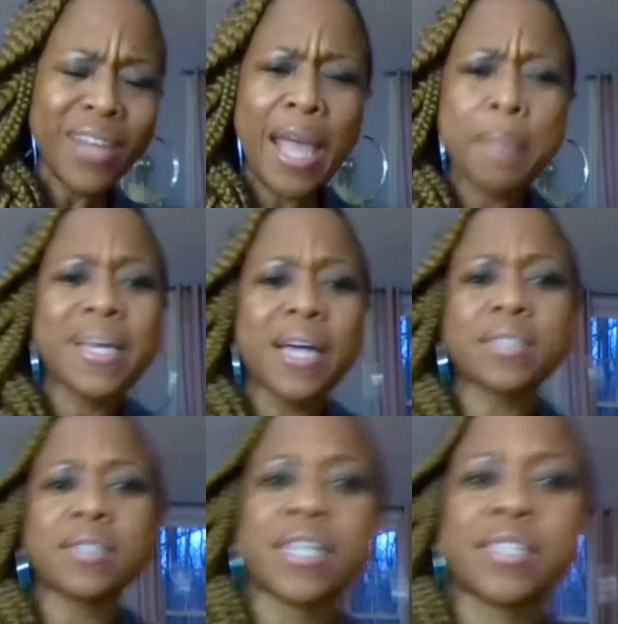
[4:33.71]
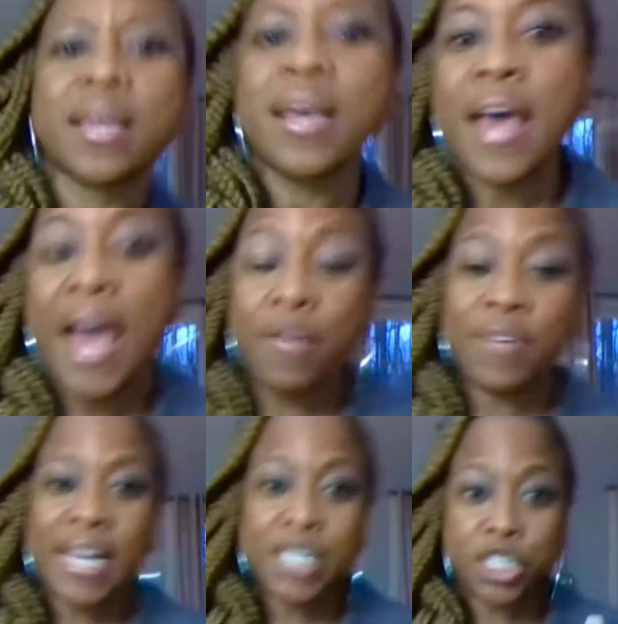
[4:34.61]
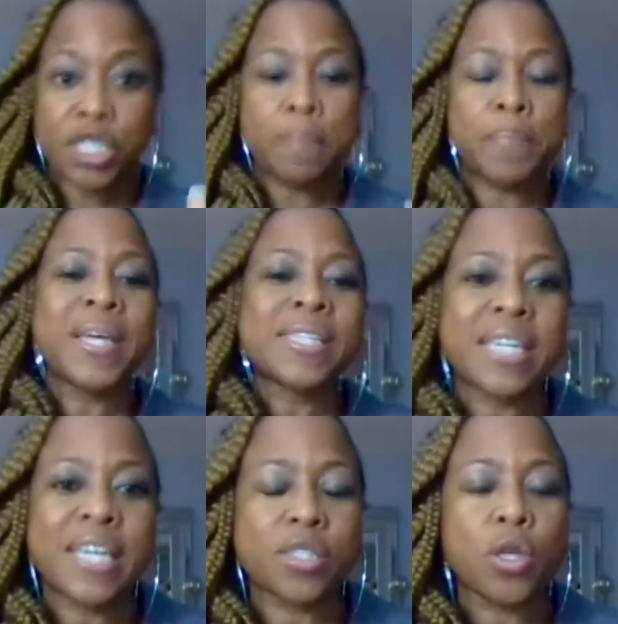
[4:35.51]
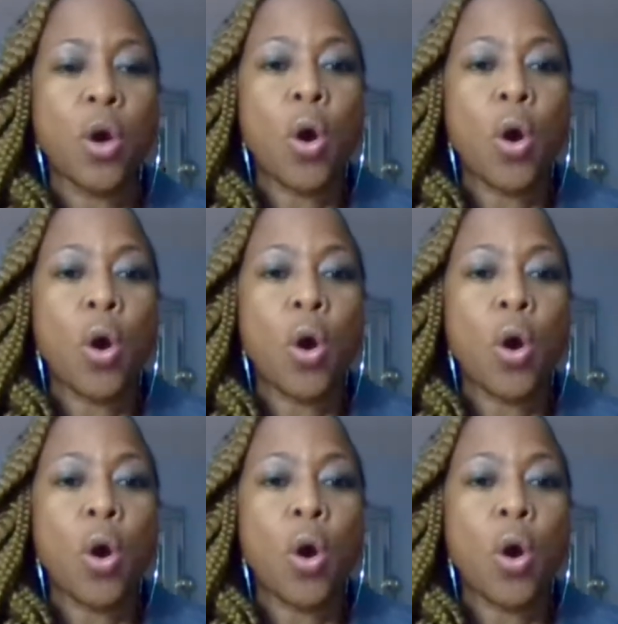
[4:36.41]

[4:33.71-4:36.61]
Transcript: And because this is a relationship business,